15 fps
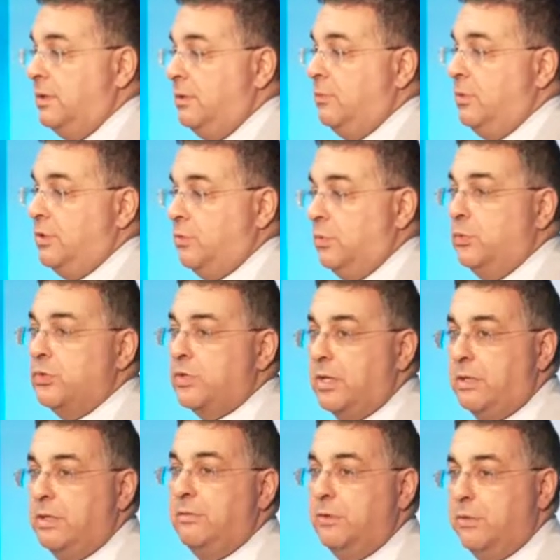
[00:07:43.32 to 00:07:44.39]
which will also
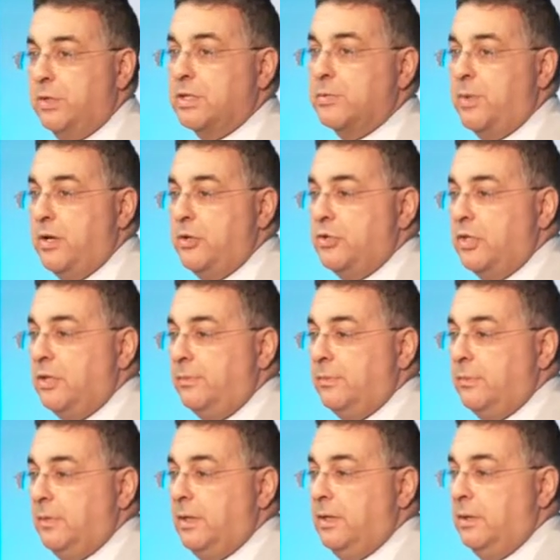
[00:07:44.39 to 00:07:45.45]
give you exposure
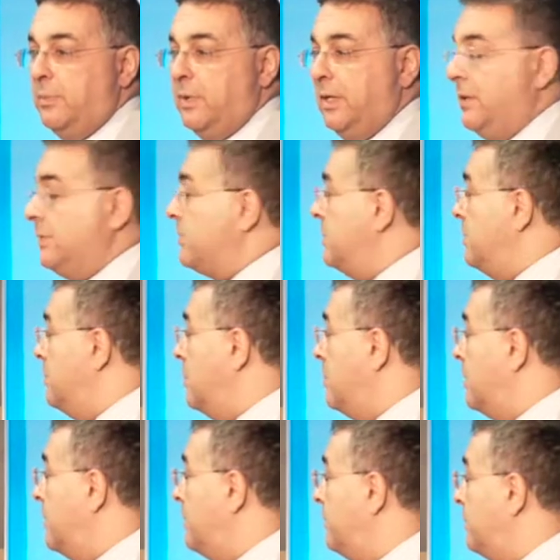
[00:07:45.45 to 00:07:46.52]
in the PLC
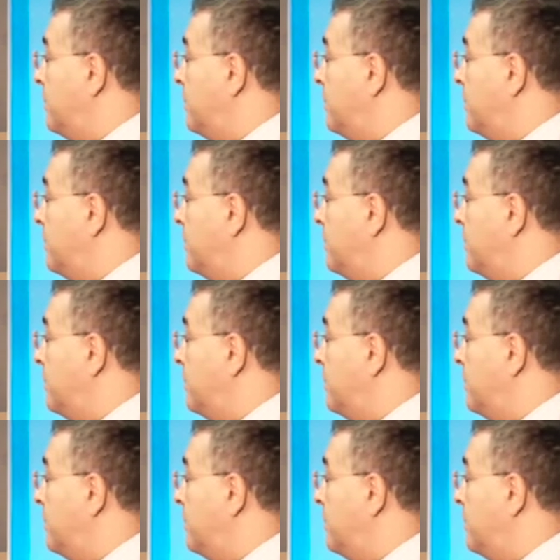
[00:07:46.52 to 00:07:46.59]
market.